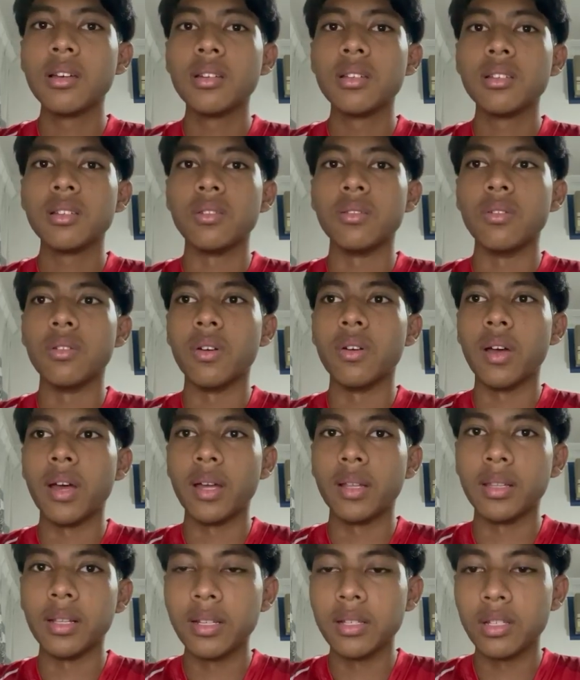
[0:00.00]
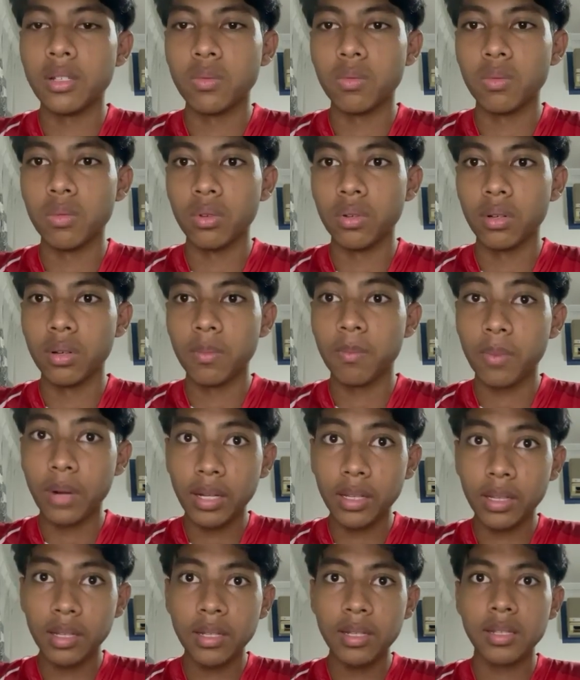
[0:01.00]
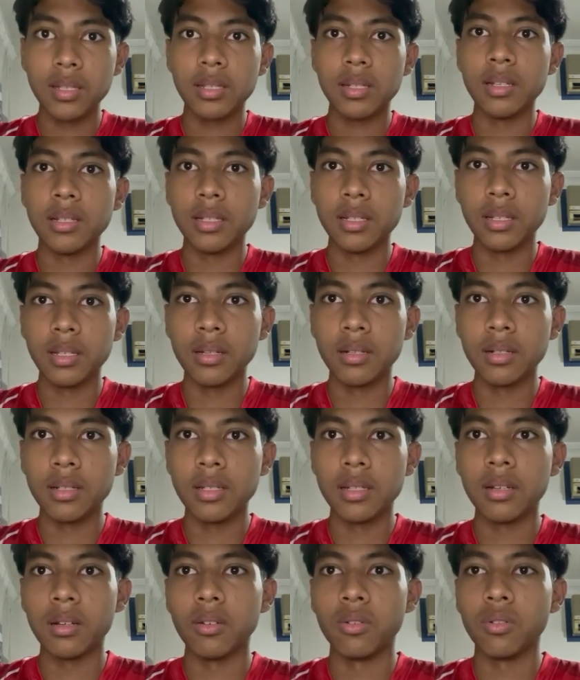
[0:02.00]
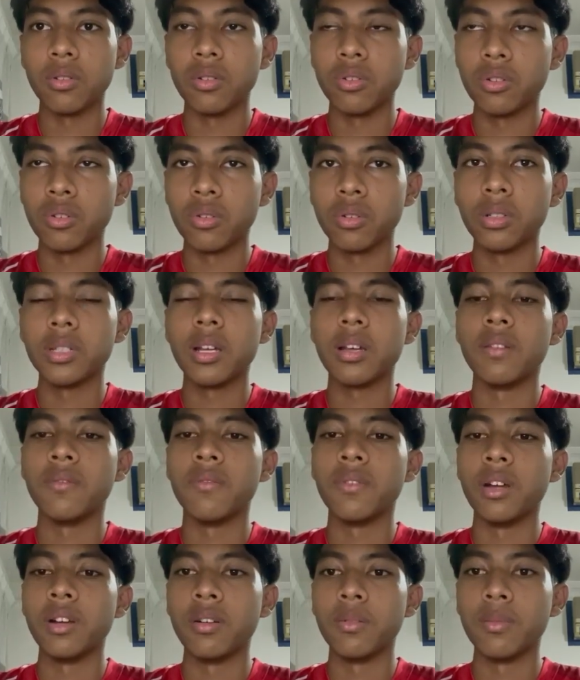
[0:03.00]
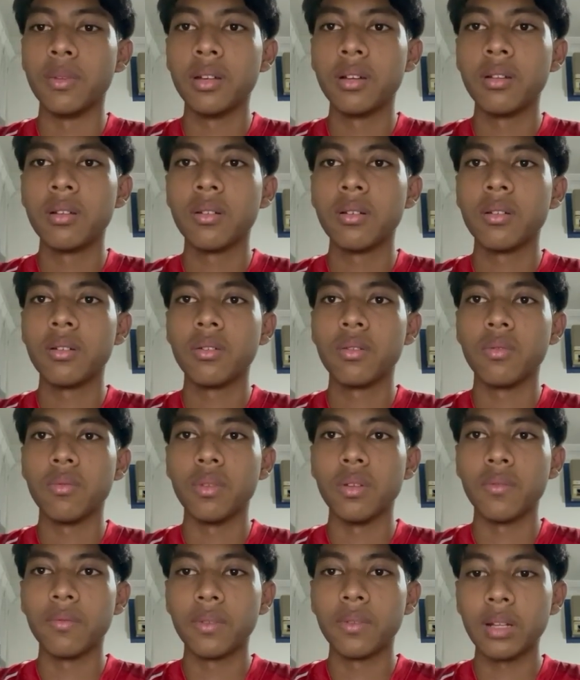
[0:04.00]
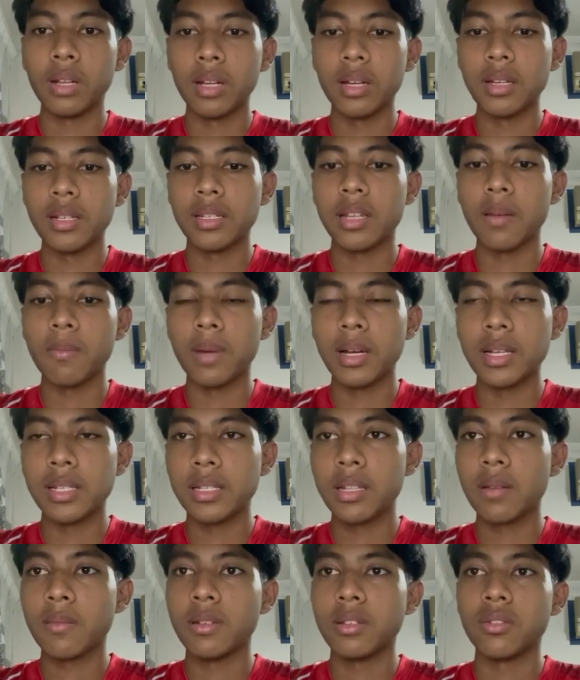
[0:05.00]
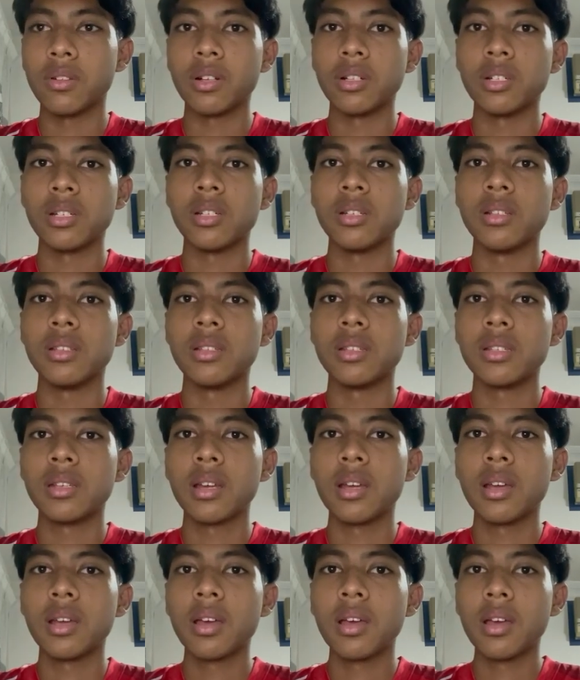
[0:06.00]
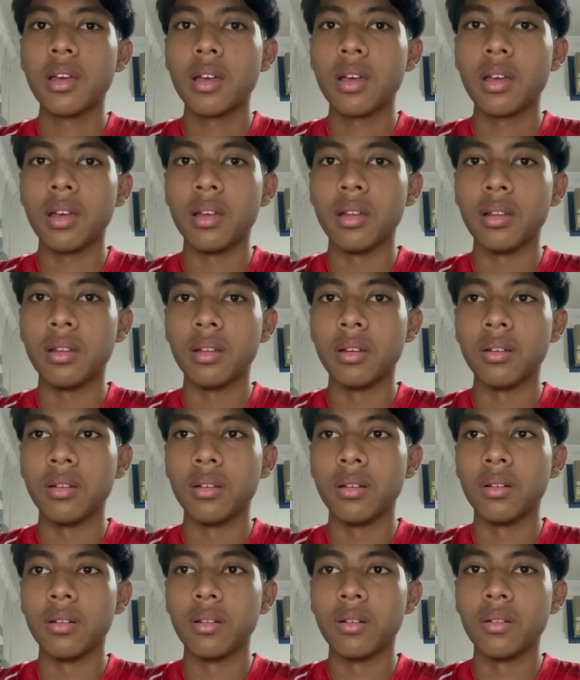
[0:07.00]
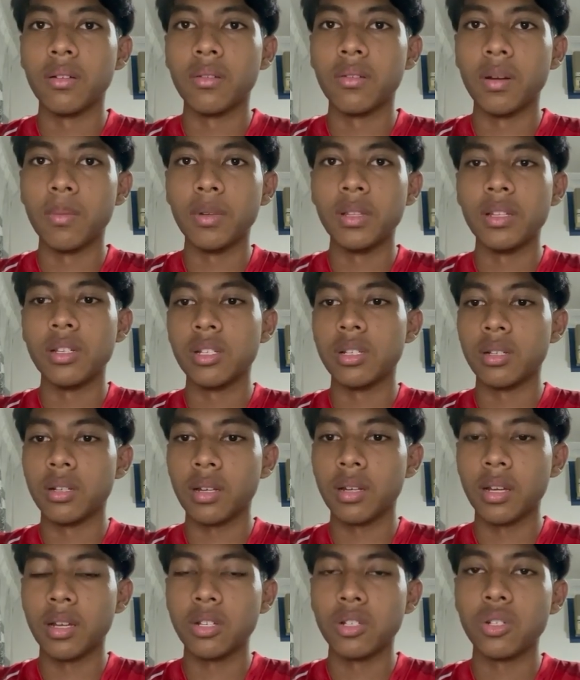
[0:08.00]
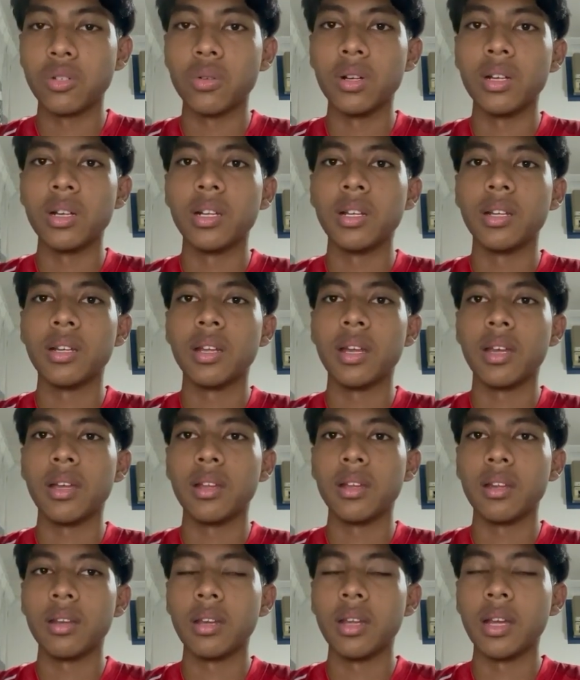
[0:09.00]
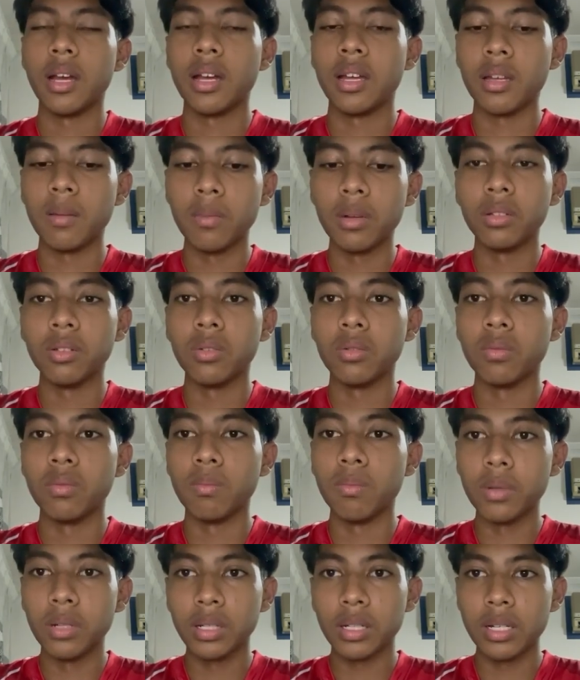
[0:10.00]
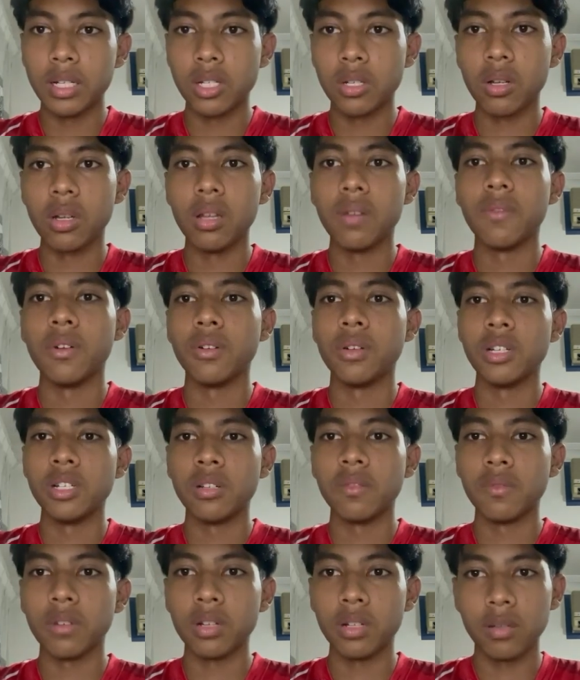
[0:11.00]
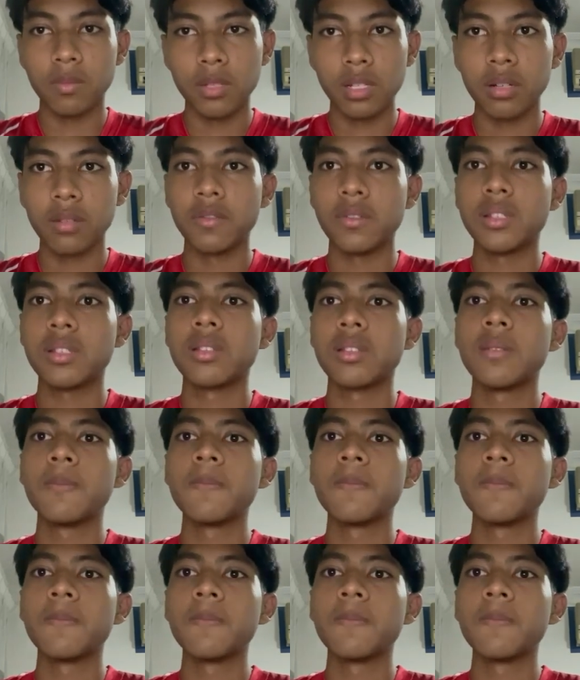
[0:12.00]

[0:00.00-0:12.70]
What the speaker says: So athletes would practice these skills in a controlled environment with clear step-by-step instructions and repetition, ensuring that they are able to build a solid foundation for themselves.